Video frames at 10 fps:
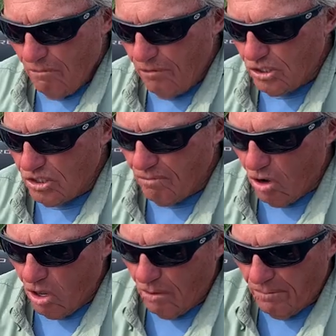First of
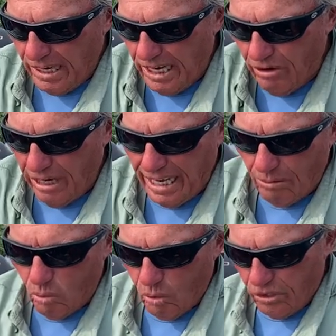all, here at
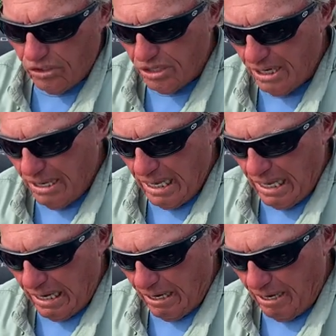Headwaters,
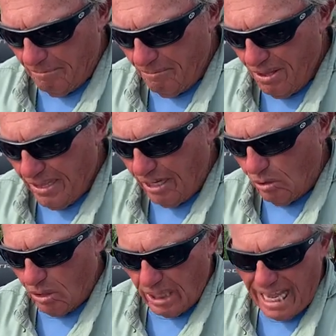they
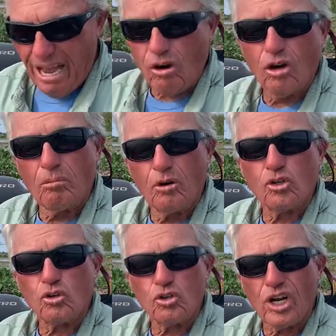don't allow
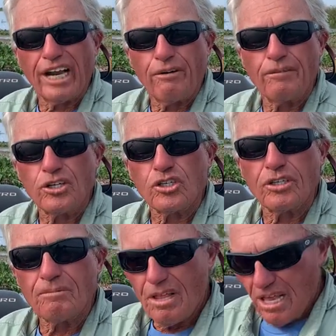commercial chonner
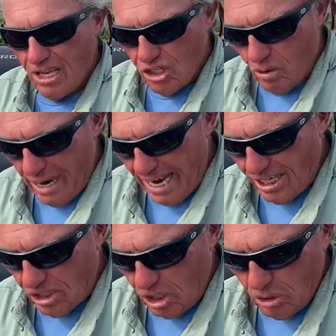fishing. So I
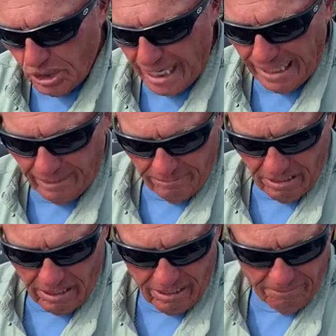asked the Lieutenant
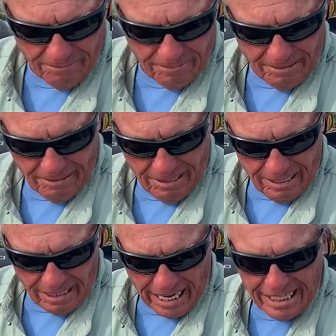
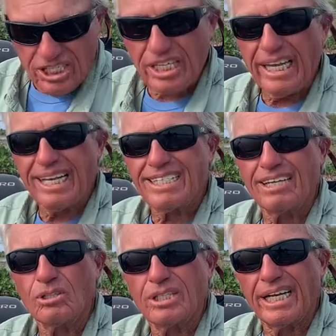Lightsey, I
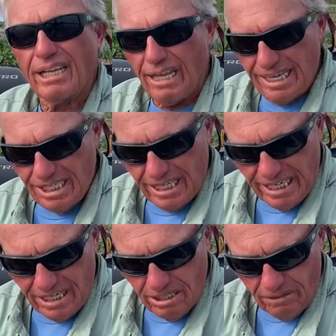said, Lieutenant Lightsey,
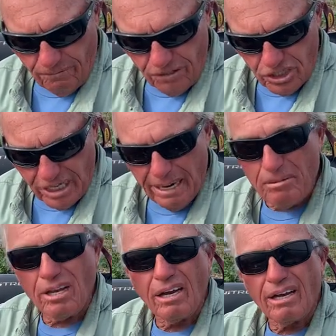he's a fish and game
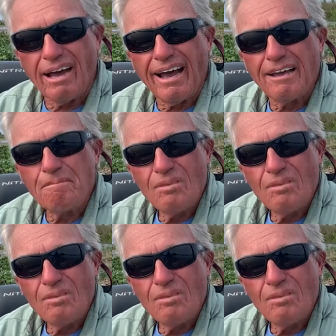guy.